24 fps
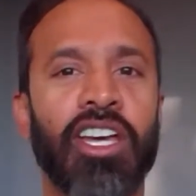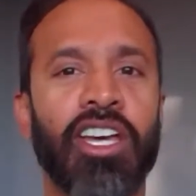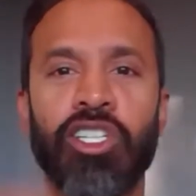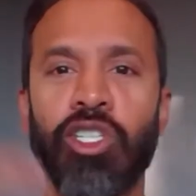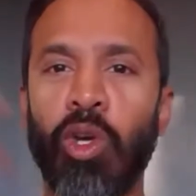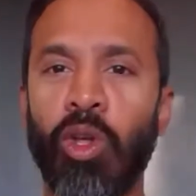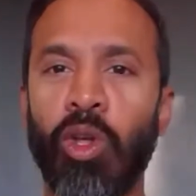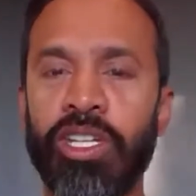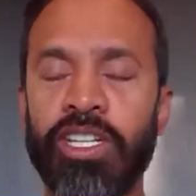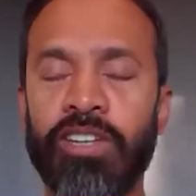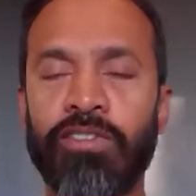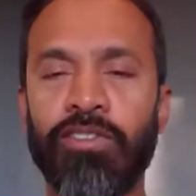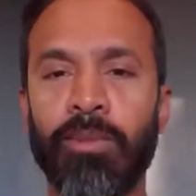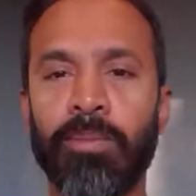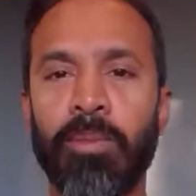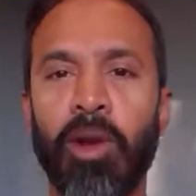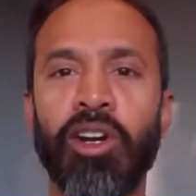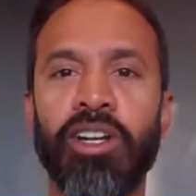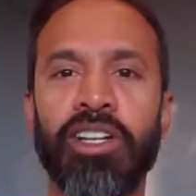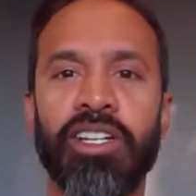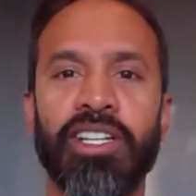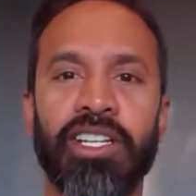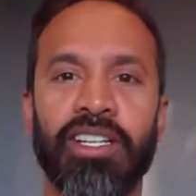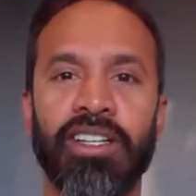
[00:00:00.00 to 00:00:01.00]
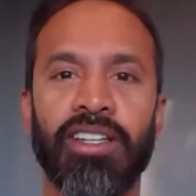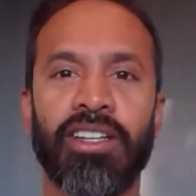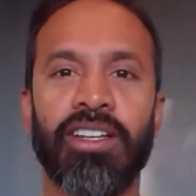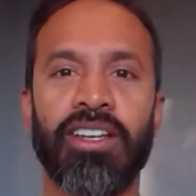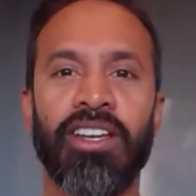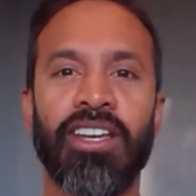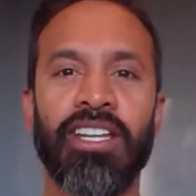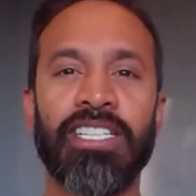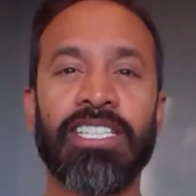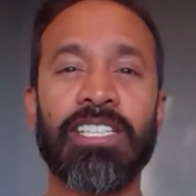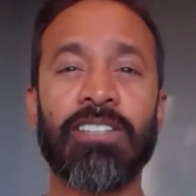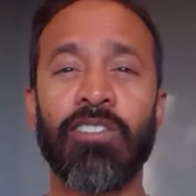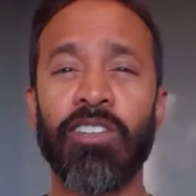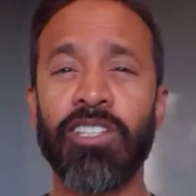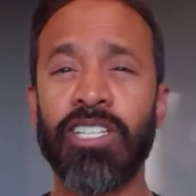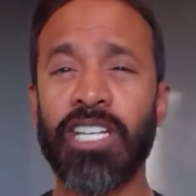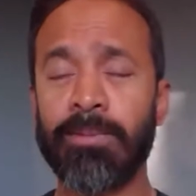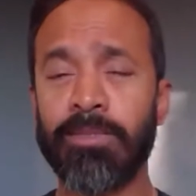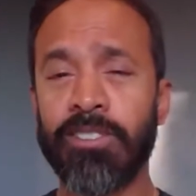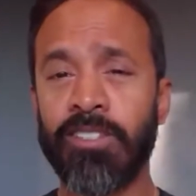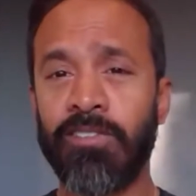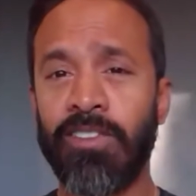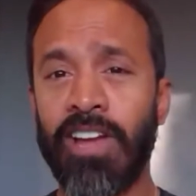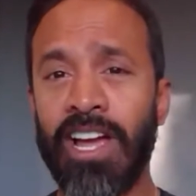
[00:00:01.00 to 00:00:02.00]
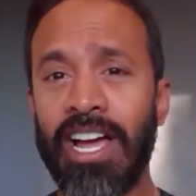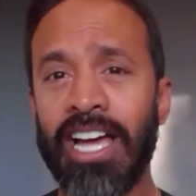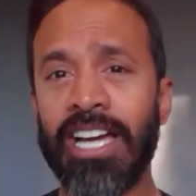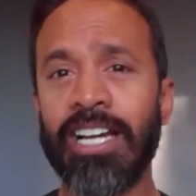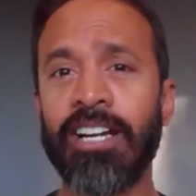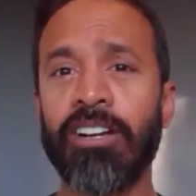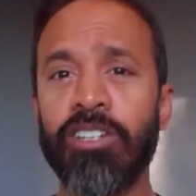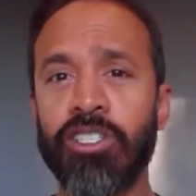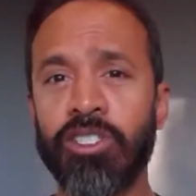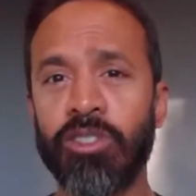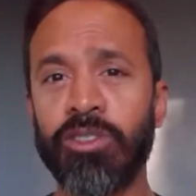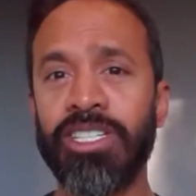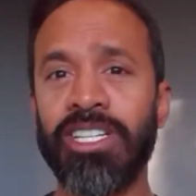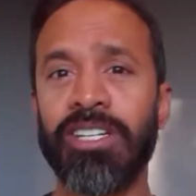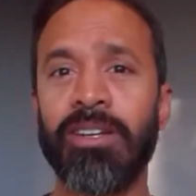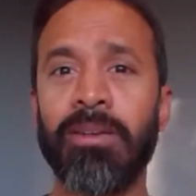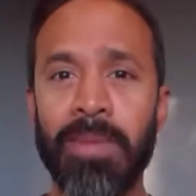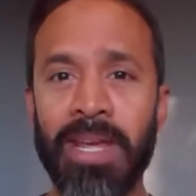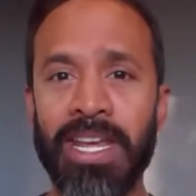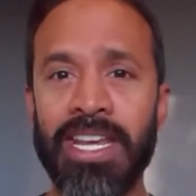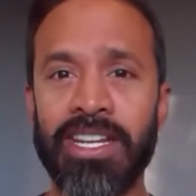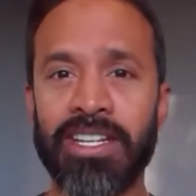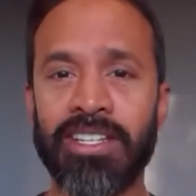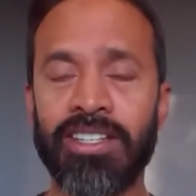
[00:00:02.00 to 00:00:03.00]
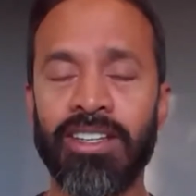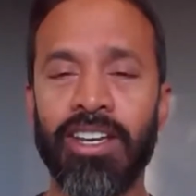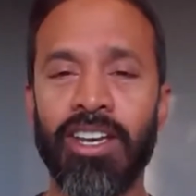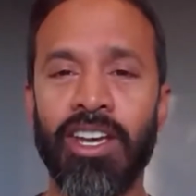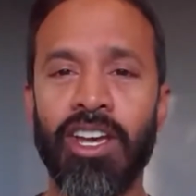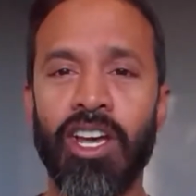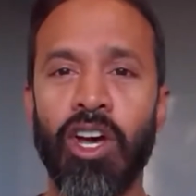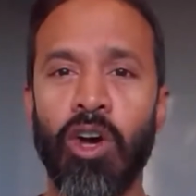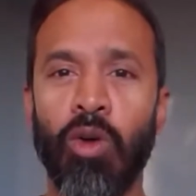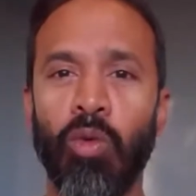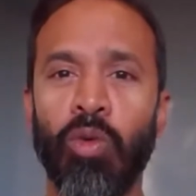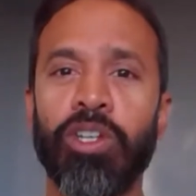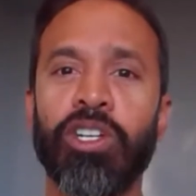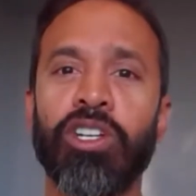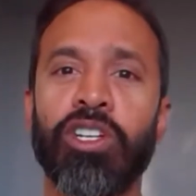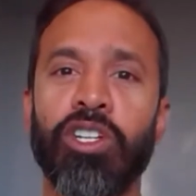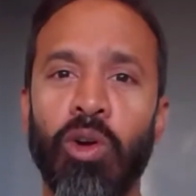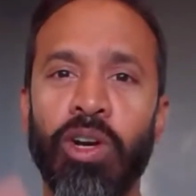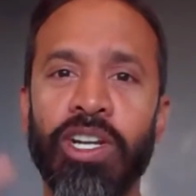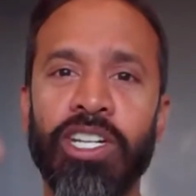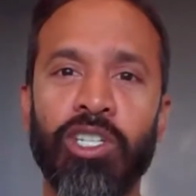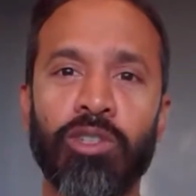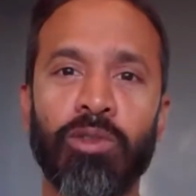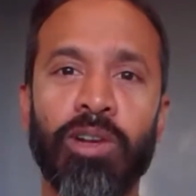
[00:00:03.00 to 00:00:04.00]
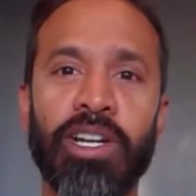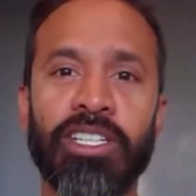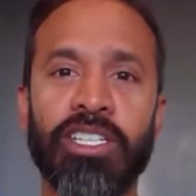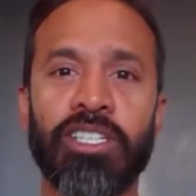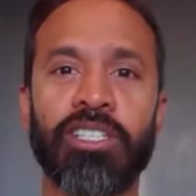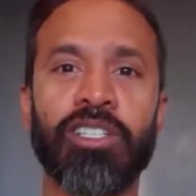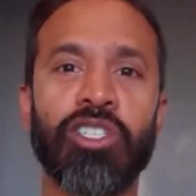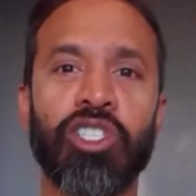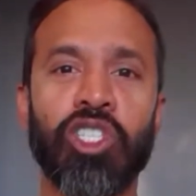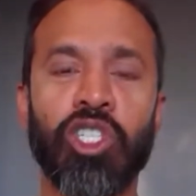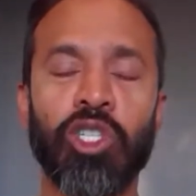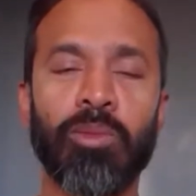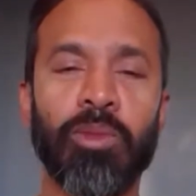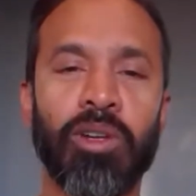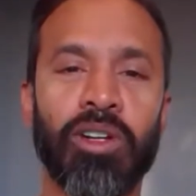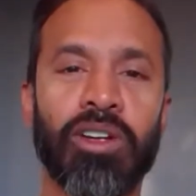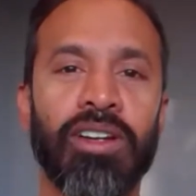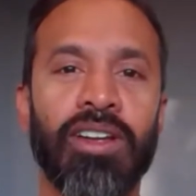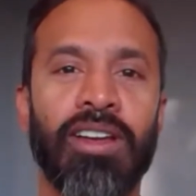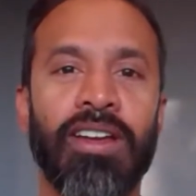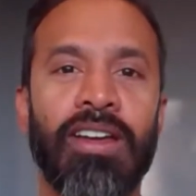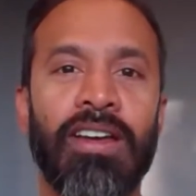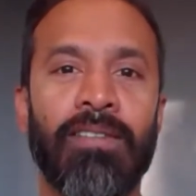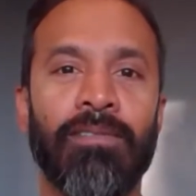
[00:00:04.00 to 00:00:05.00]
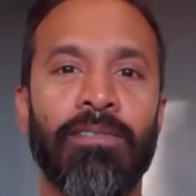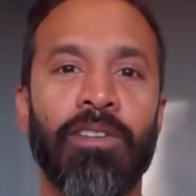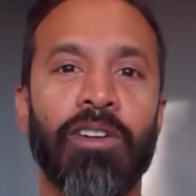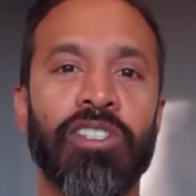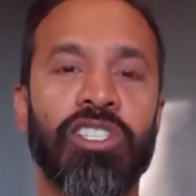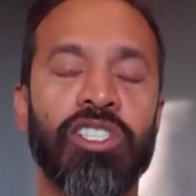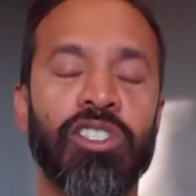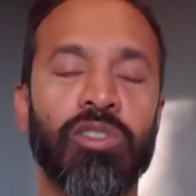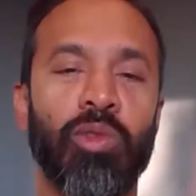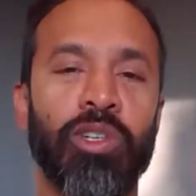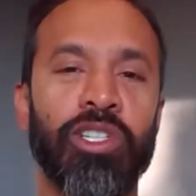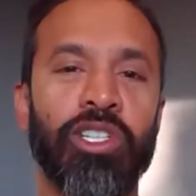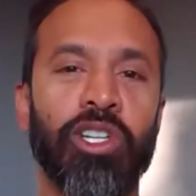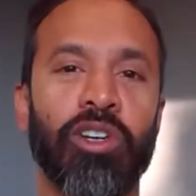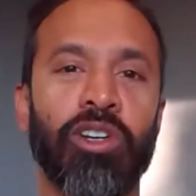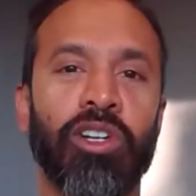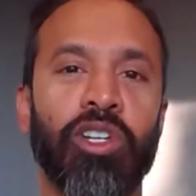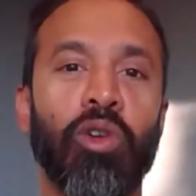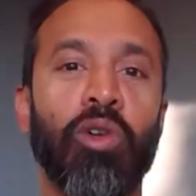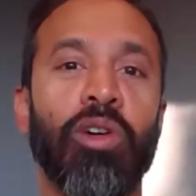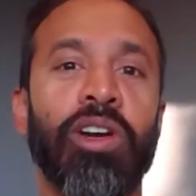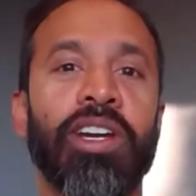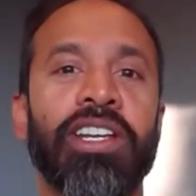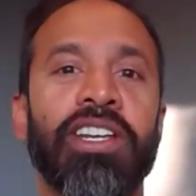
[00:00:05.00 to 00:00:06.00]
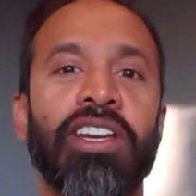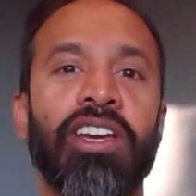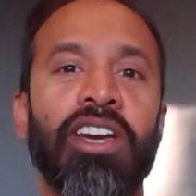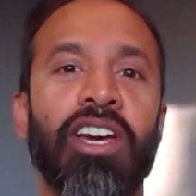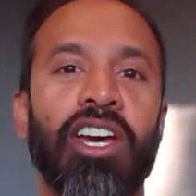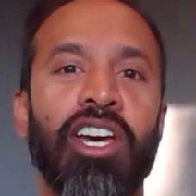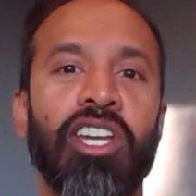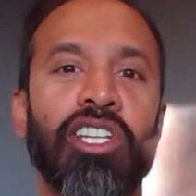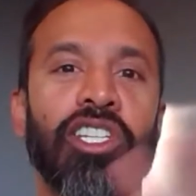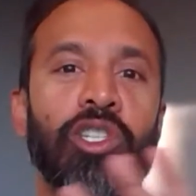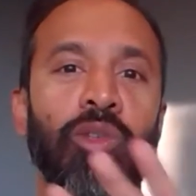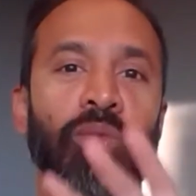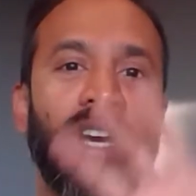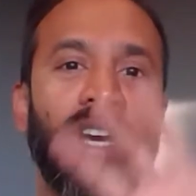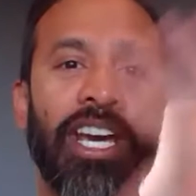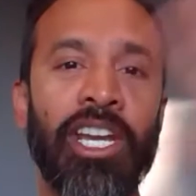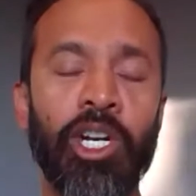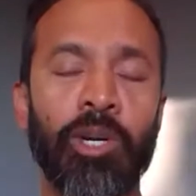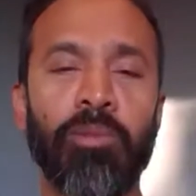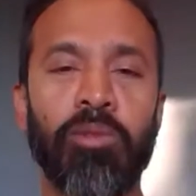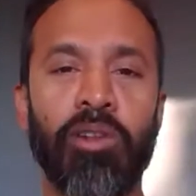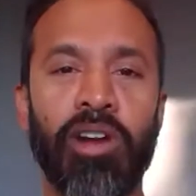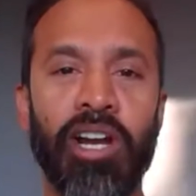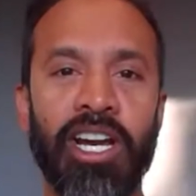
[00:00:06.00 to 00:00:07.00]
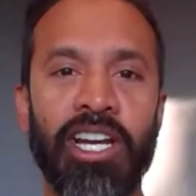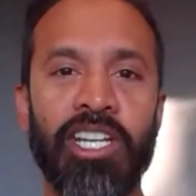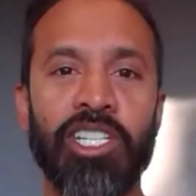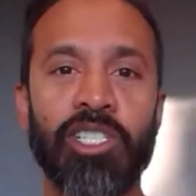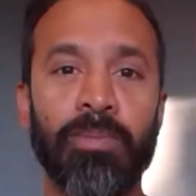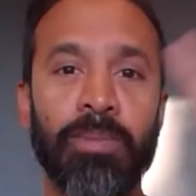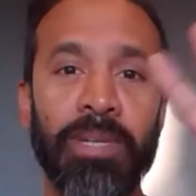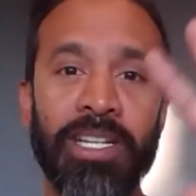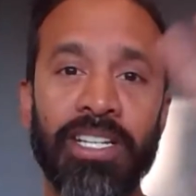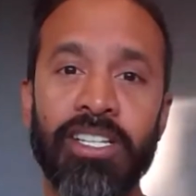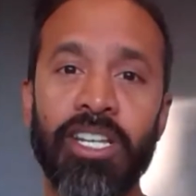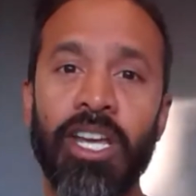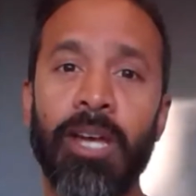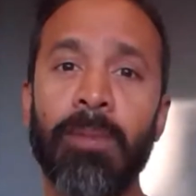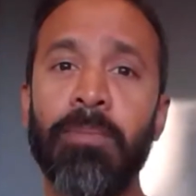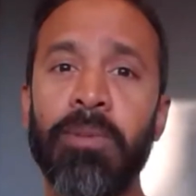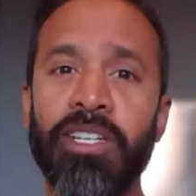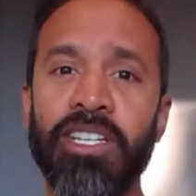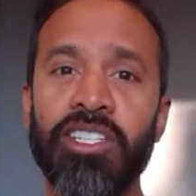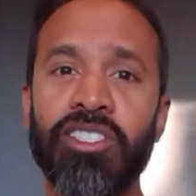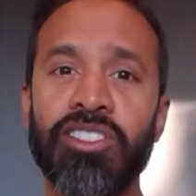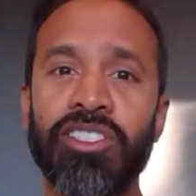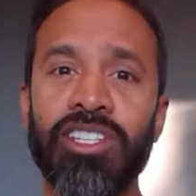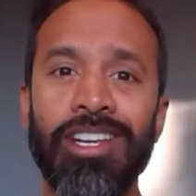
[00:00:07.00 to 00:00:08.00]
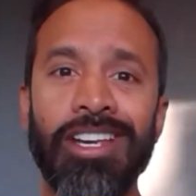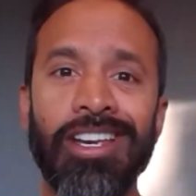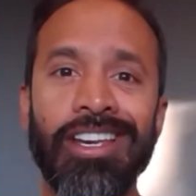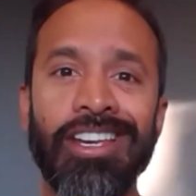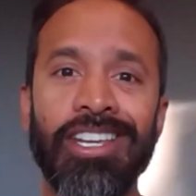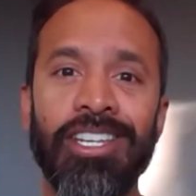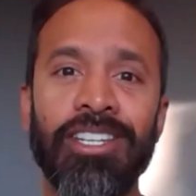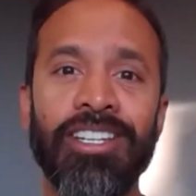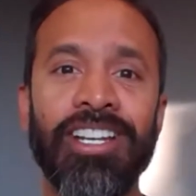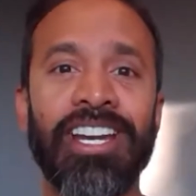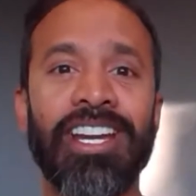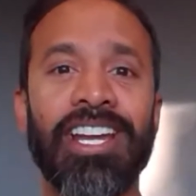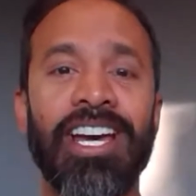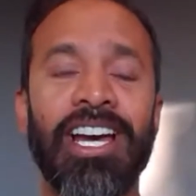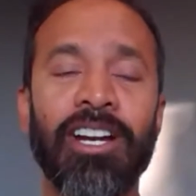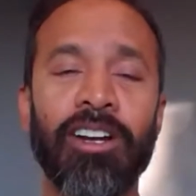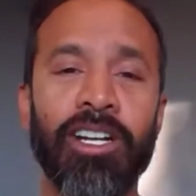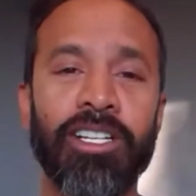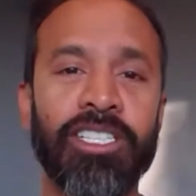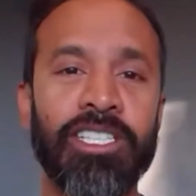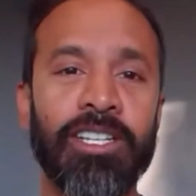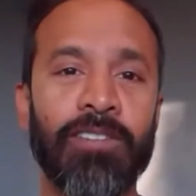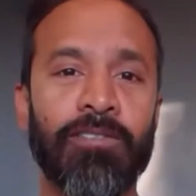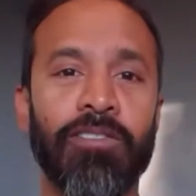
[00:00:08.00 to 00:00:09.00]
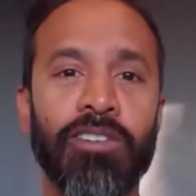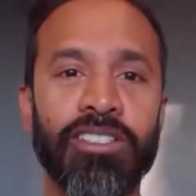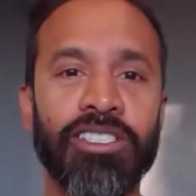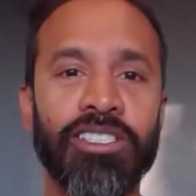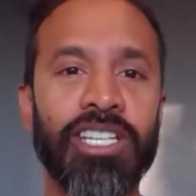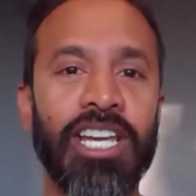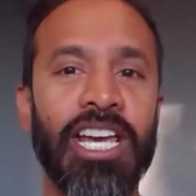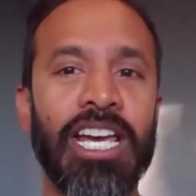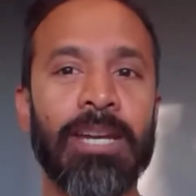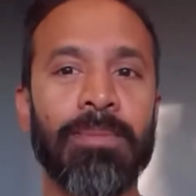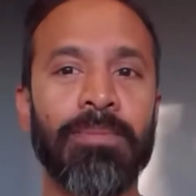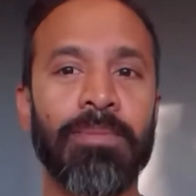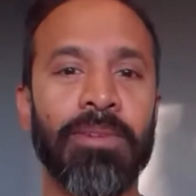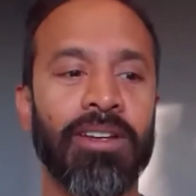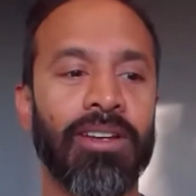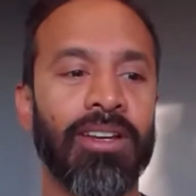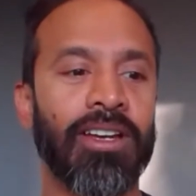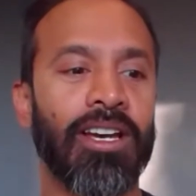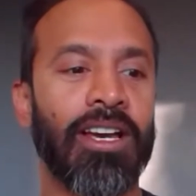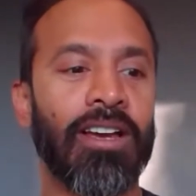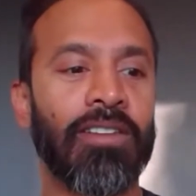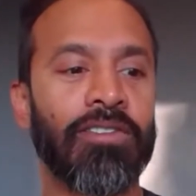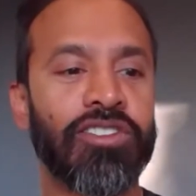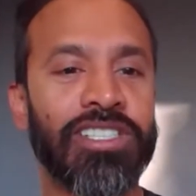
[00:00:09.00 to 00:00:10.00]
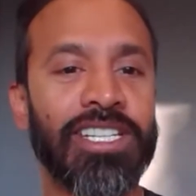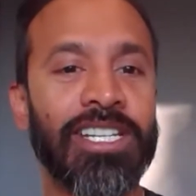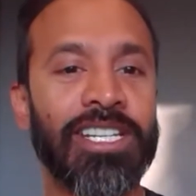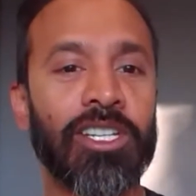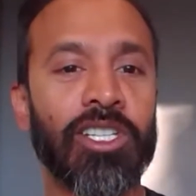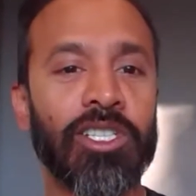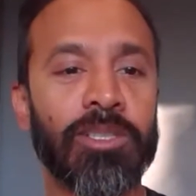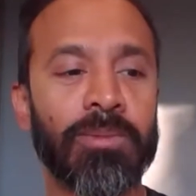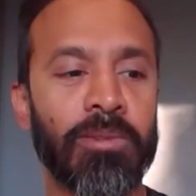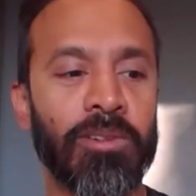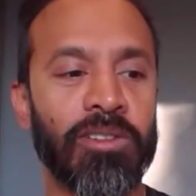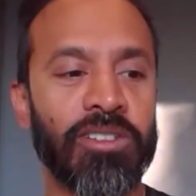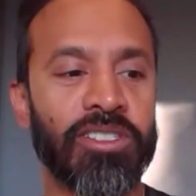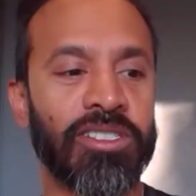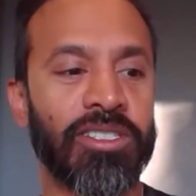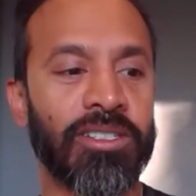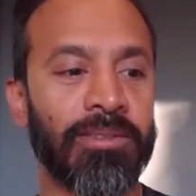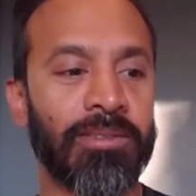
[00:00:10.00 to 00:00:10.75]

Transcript: Totally different marketing, different types of hires you need to make when you're going direct to consumer versus when you're going to enterprise, big companies, you got to hire a different type of salesperson.